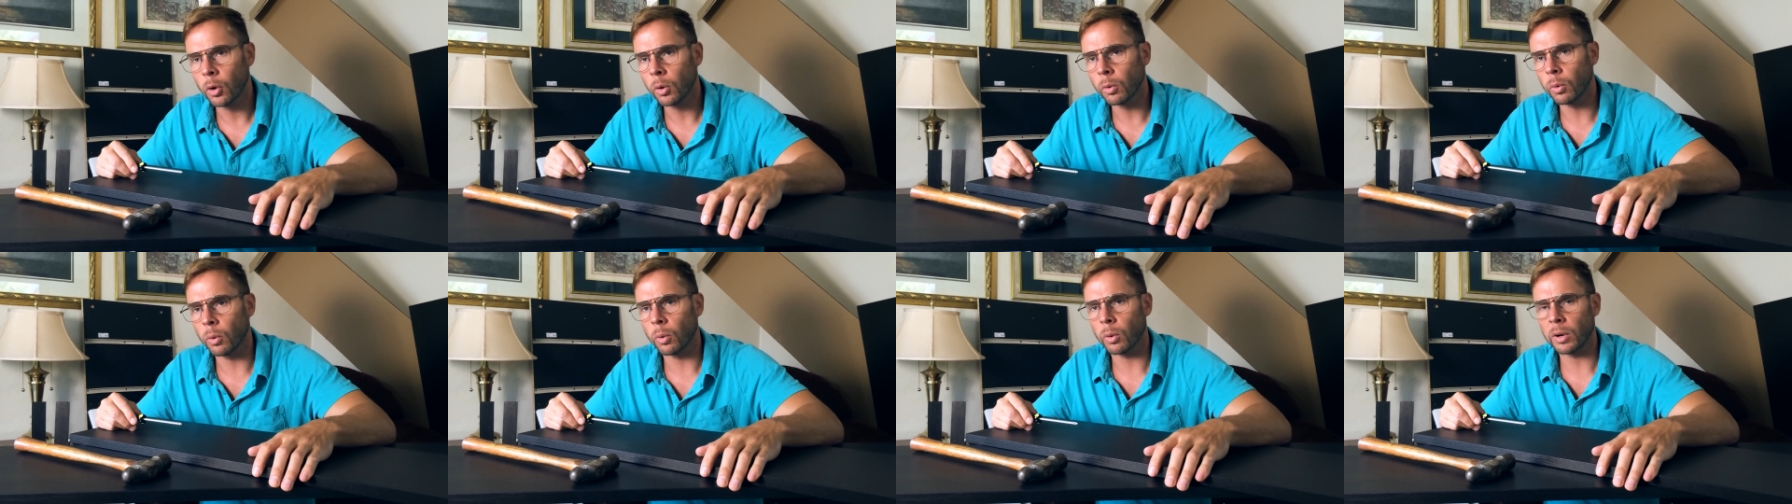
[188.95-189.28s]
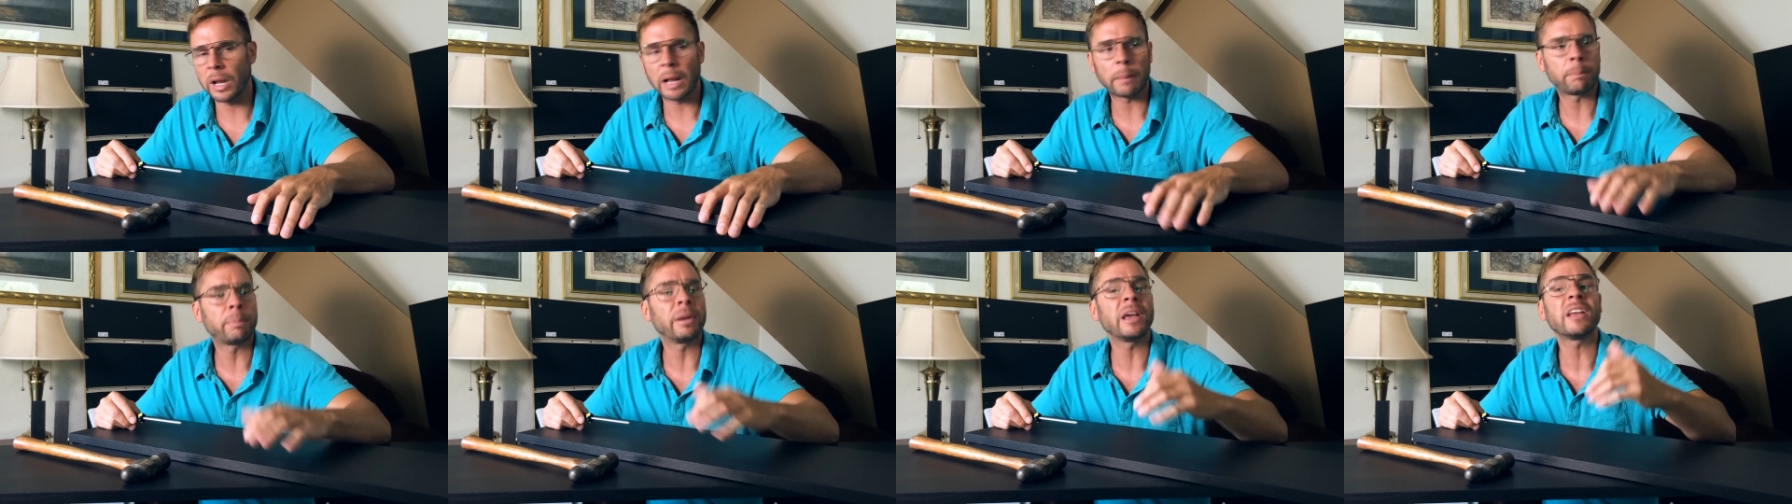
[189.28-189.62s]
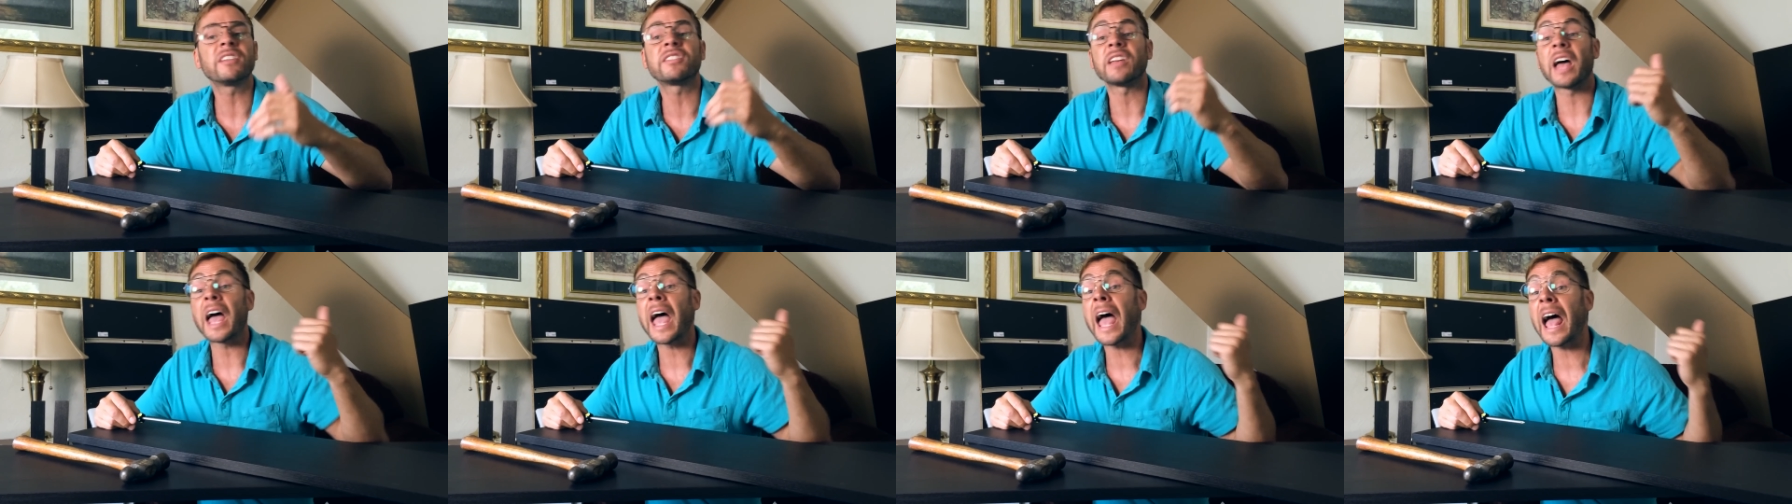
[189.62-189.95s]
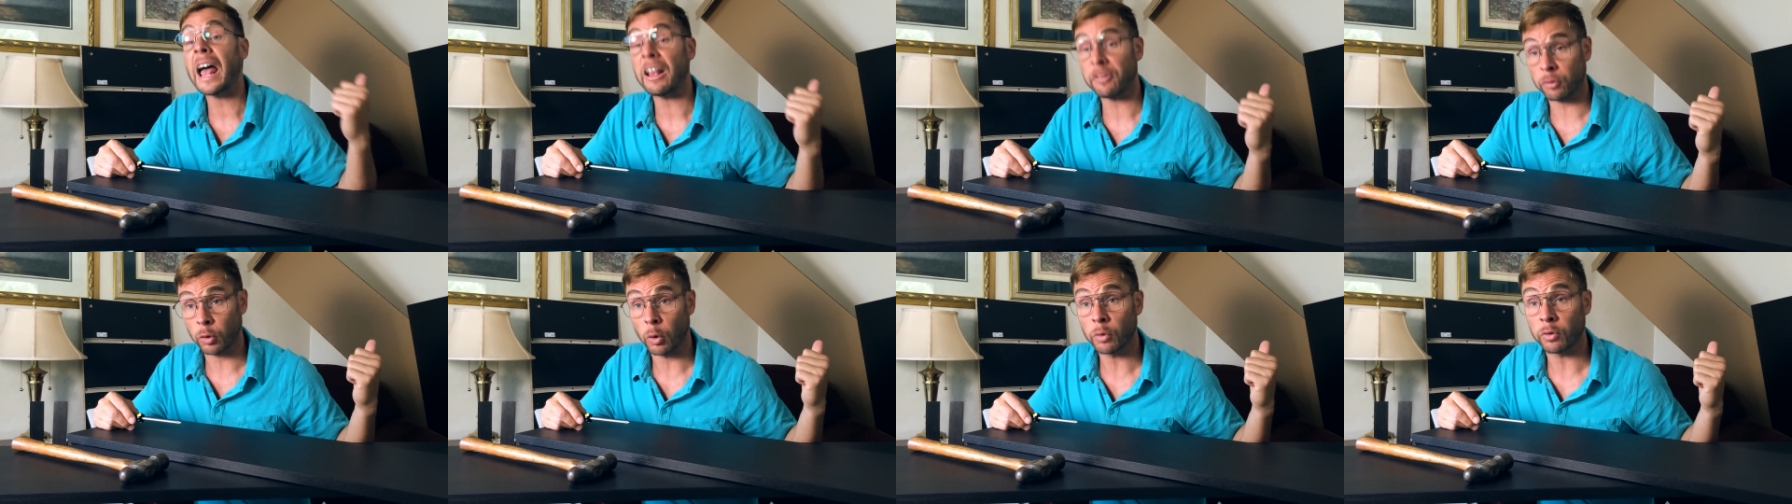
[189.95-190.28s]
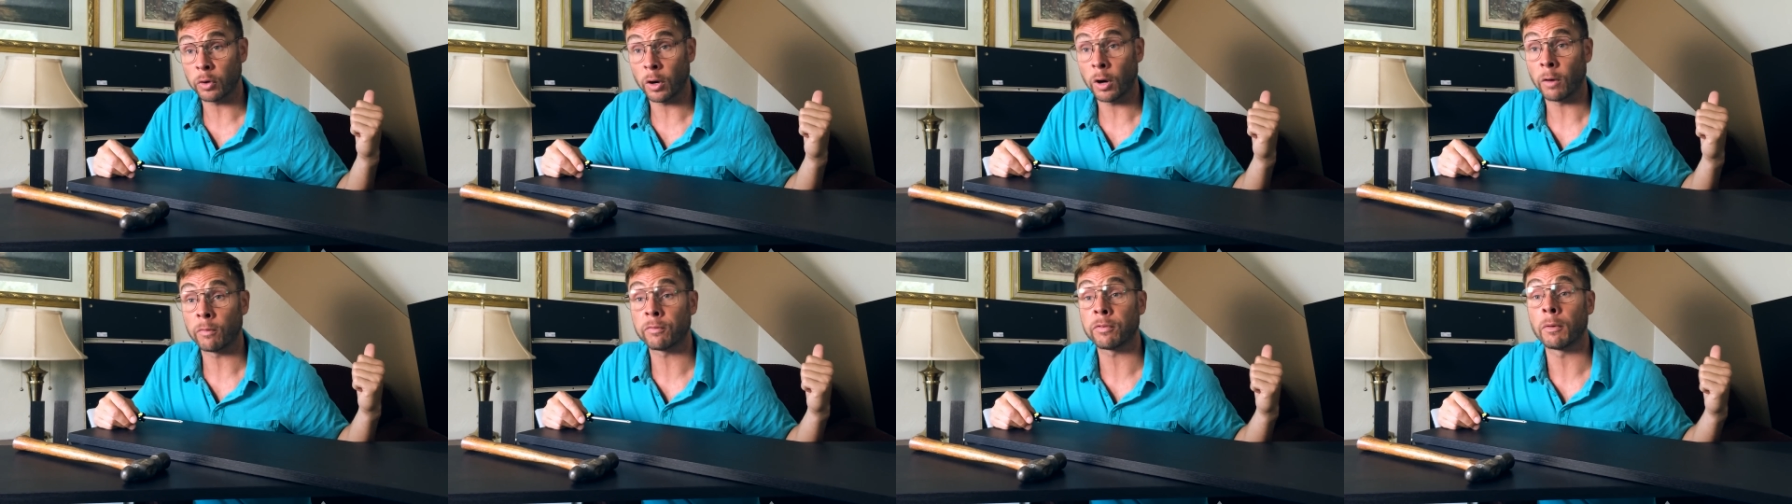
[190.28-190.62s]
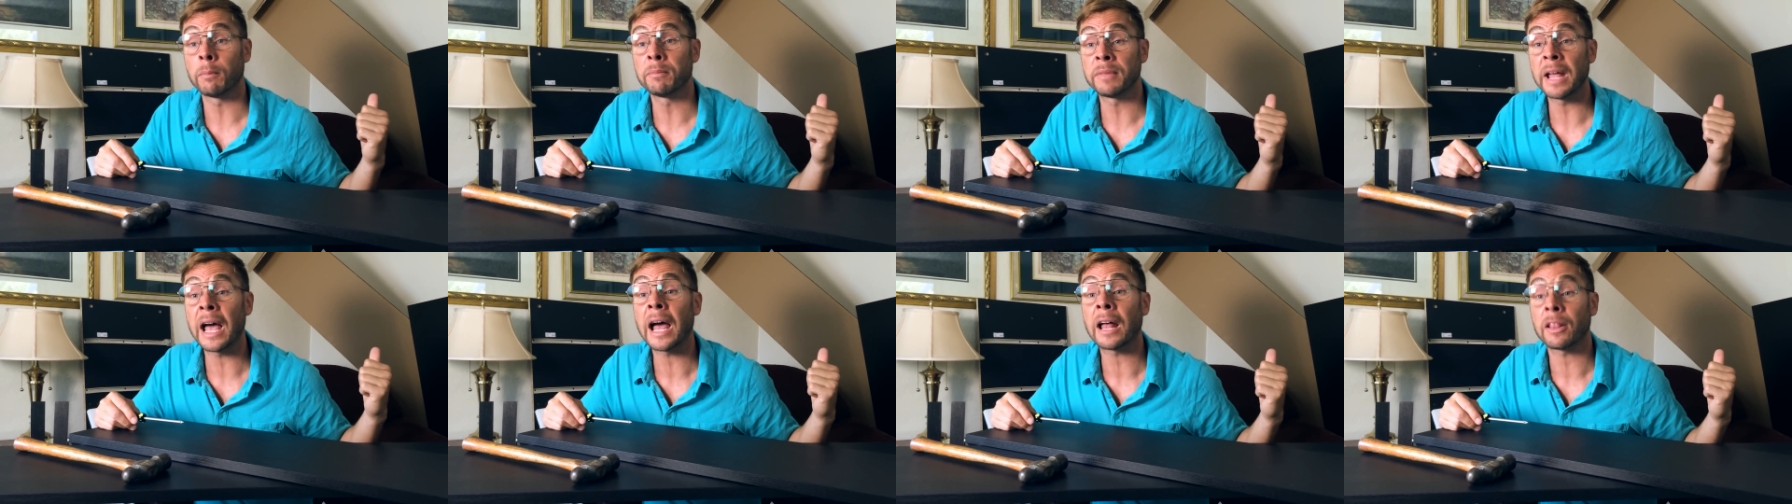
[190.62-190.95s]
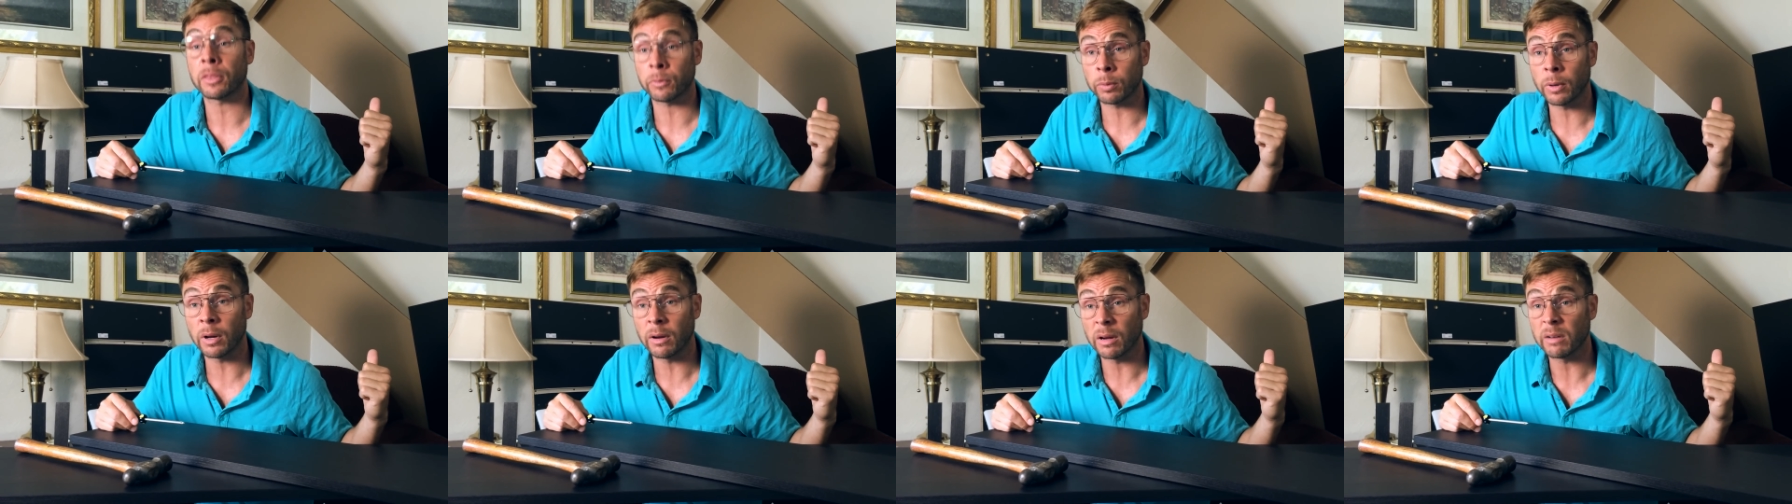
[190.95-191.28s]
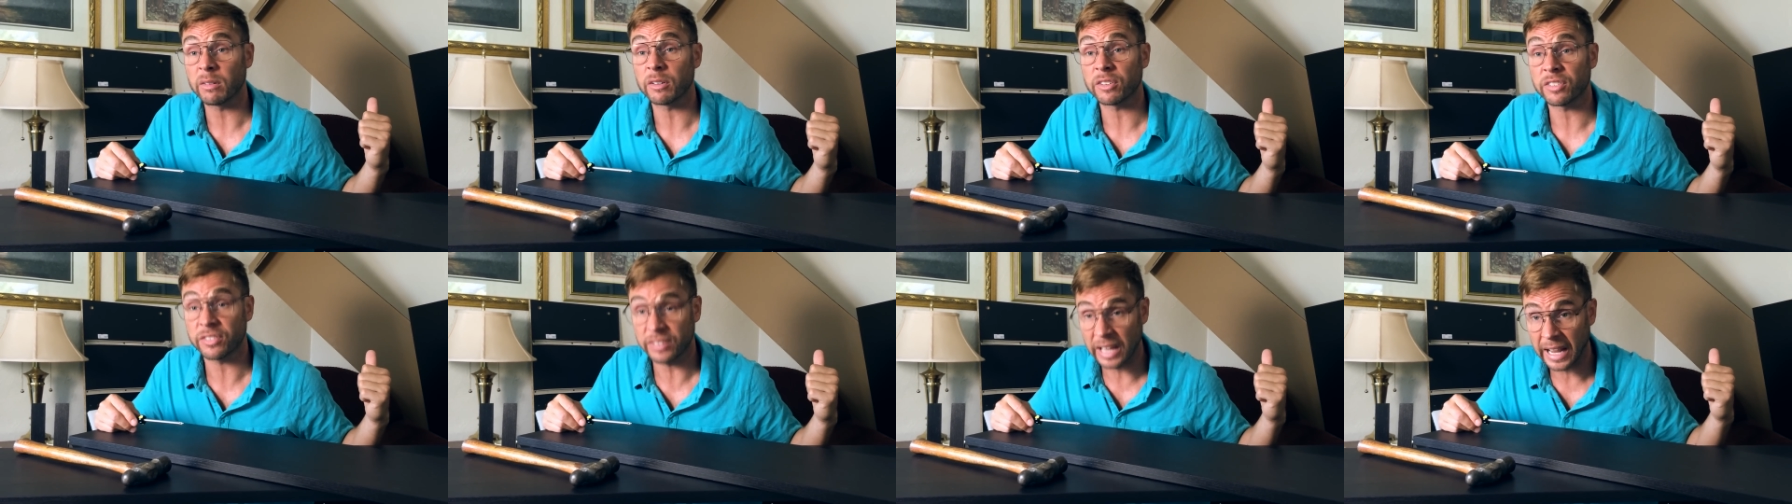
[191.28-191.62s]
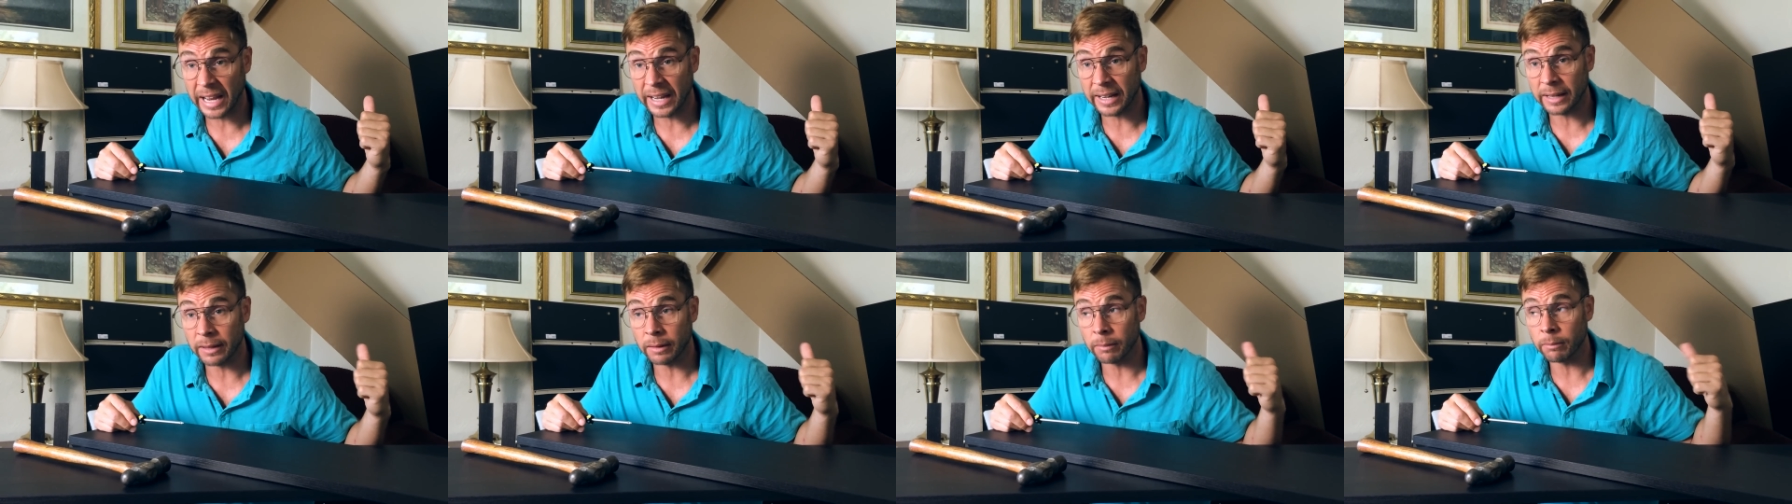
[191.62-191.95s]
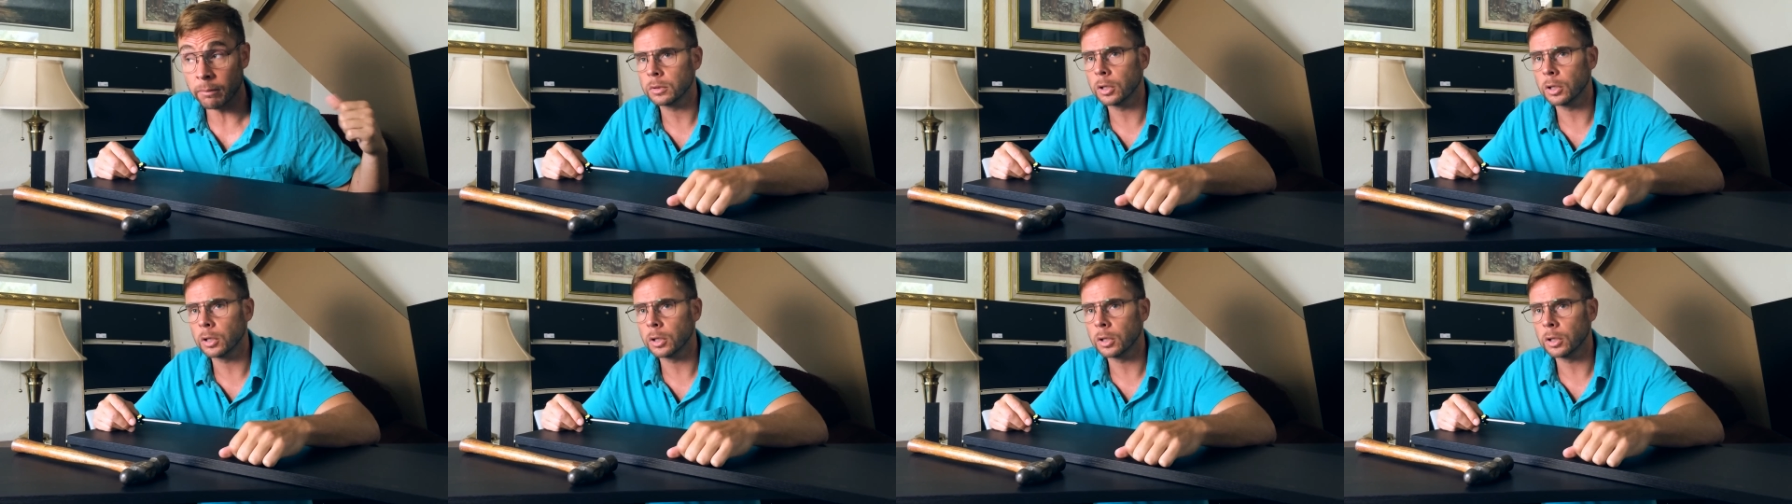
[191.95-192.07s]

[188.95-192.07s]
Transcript: or, or, that piece of astroturf from down Three River Stadium,